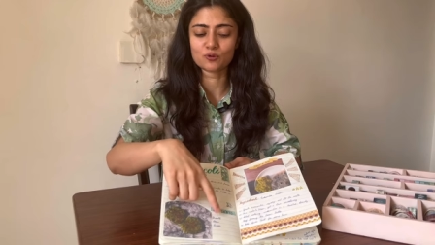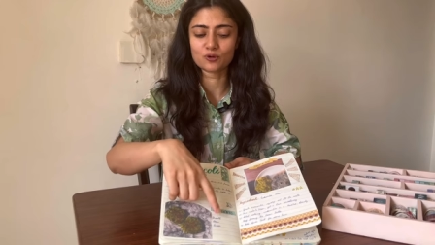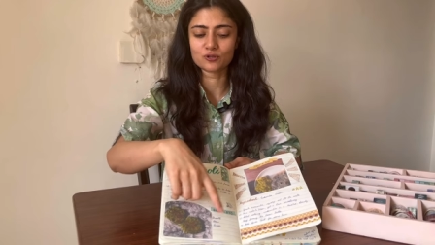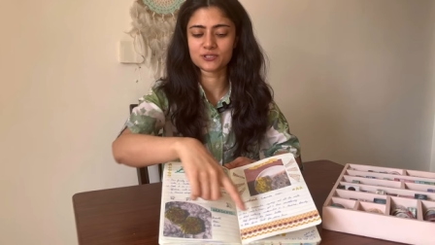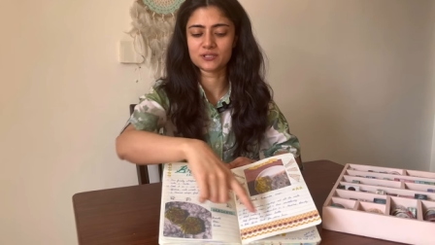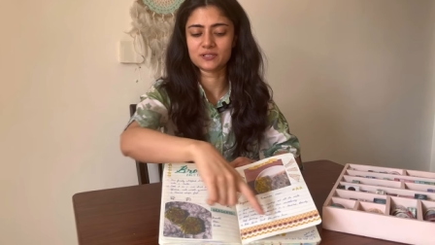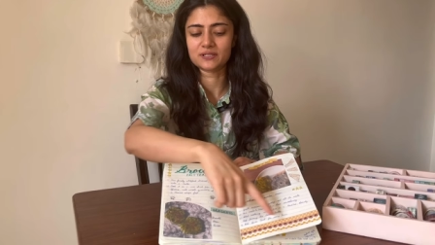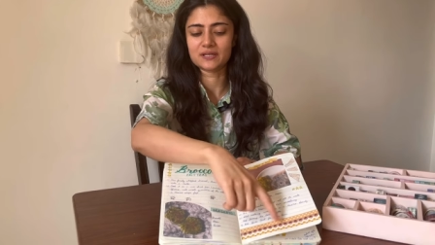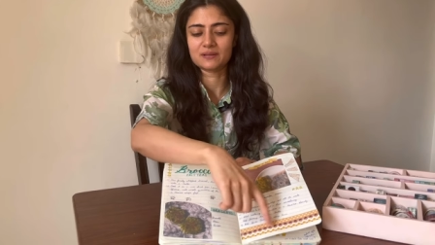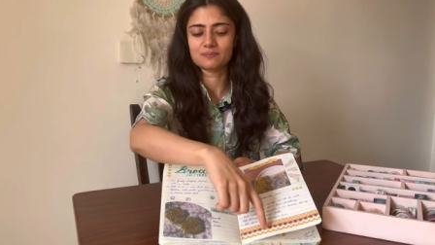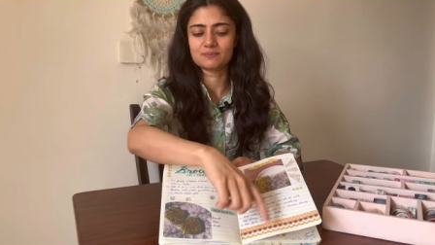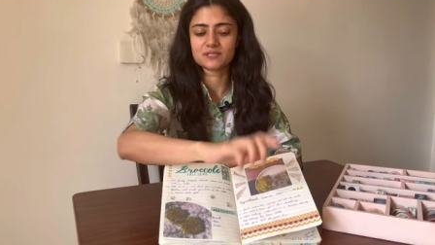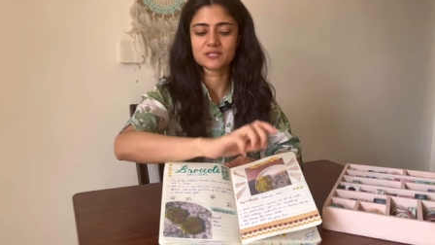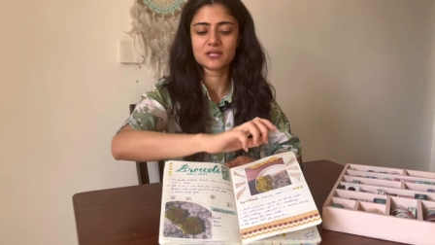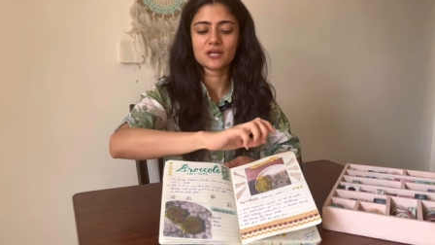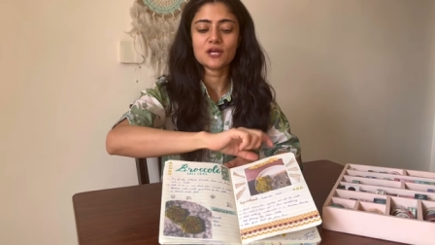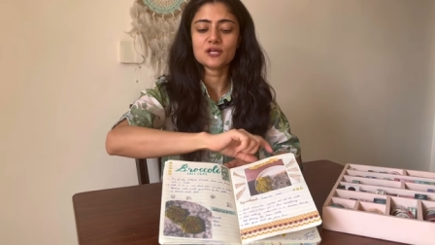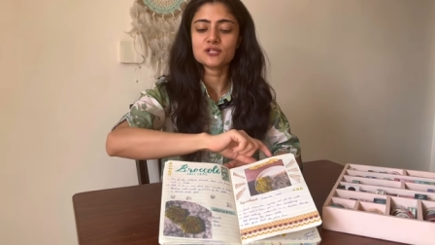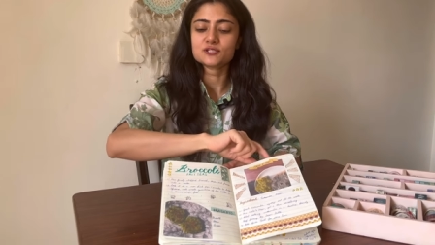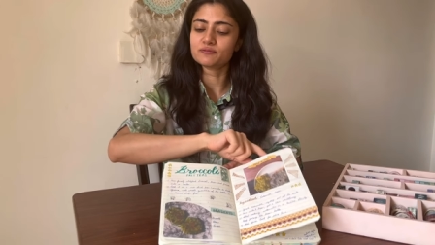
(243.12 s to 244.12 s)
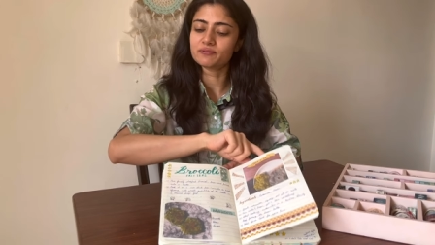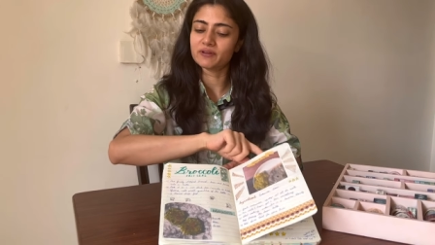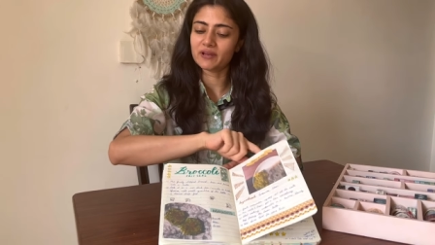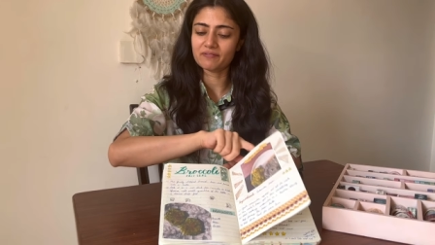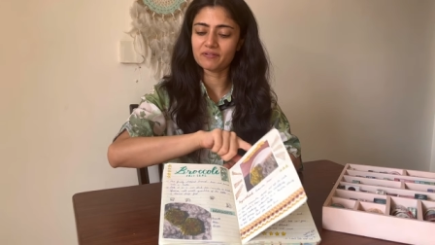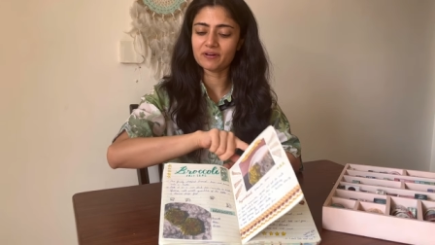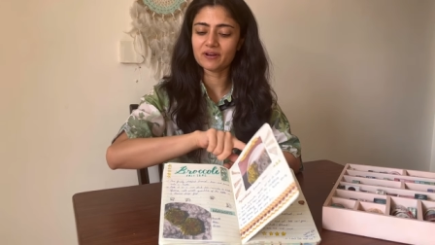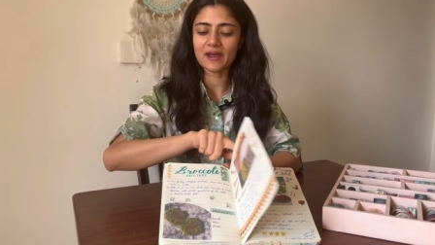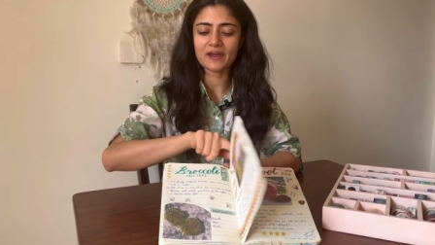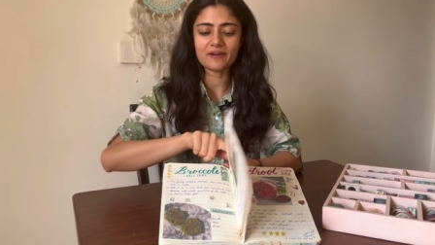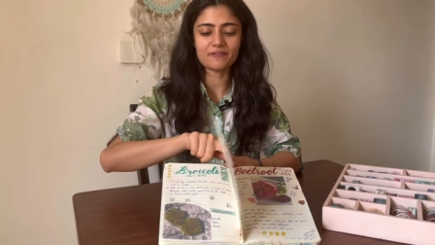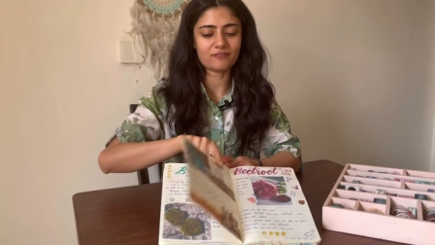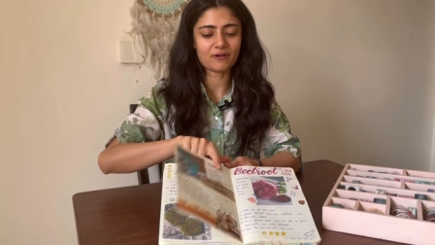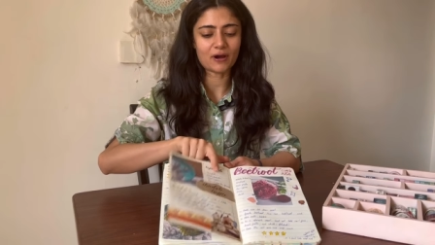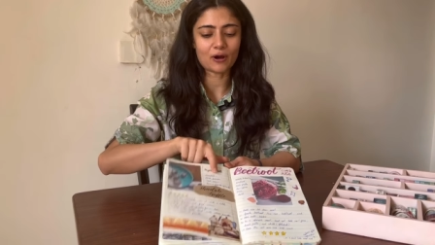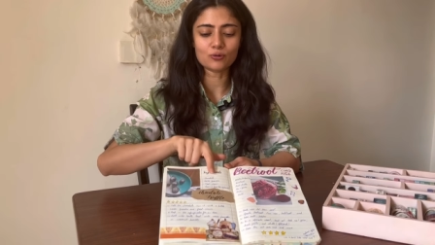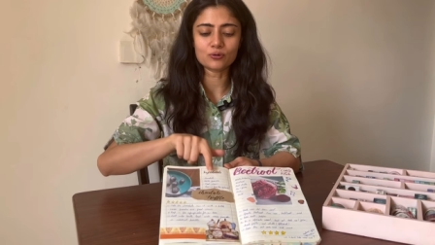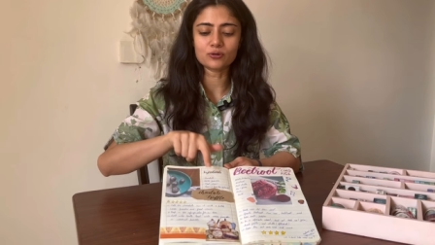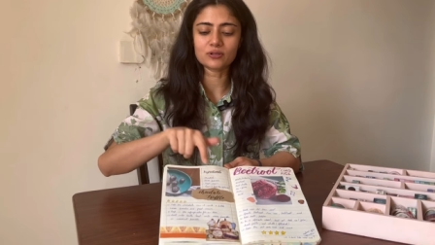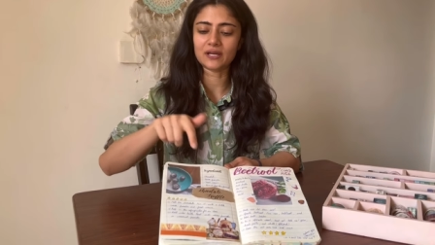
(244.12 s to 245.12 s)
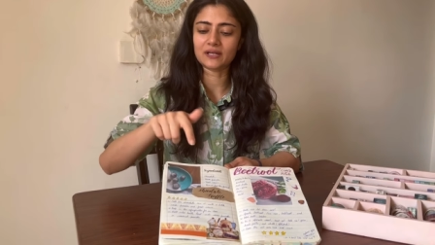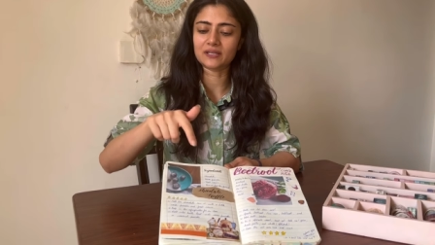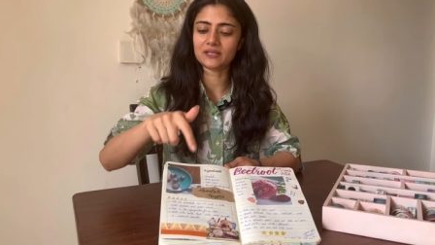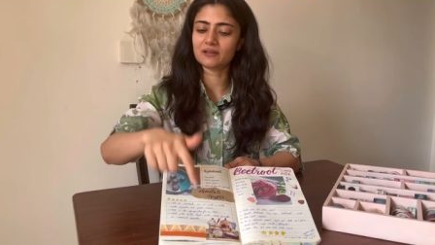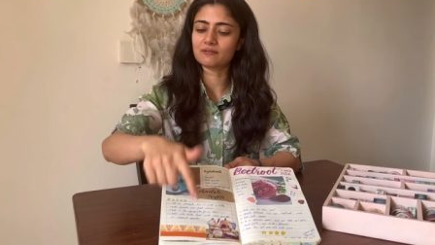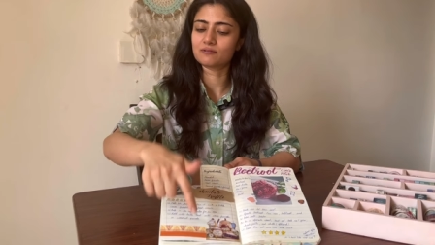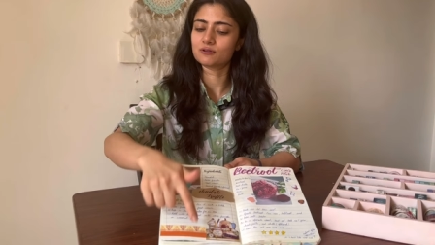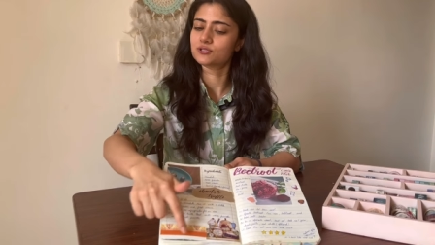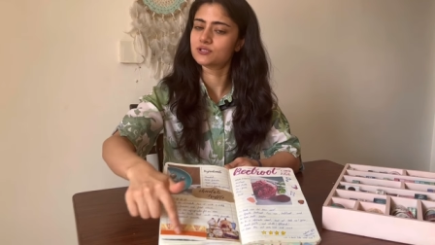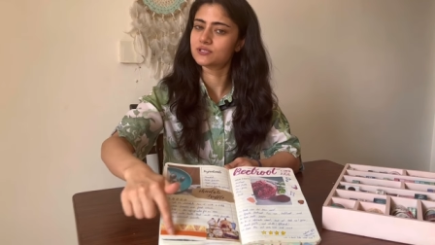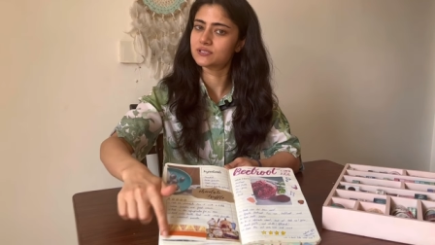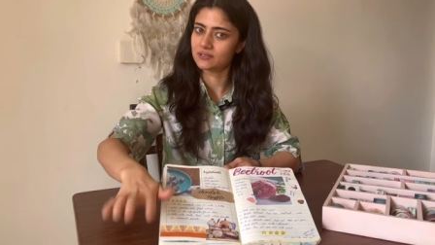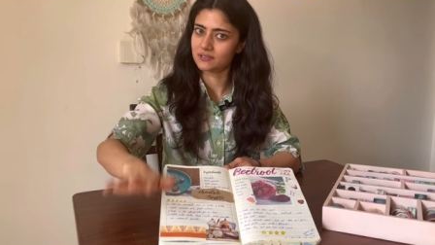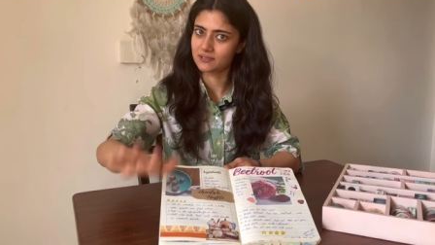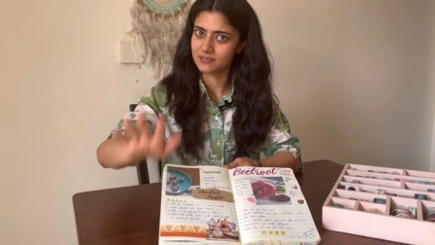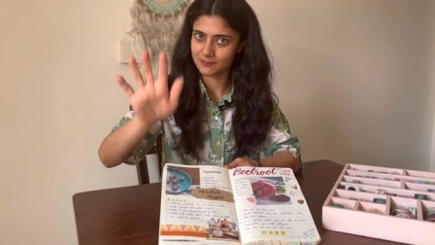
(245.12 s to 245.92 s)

washi tape. So wherever I found that there was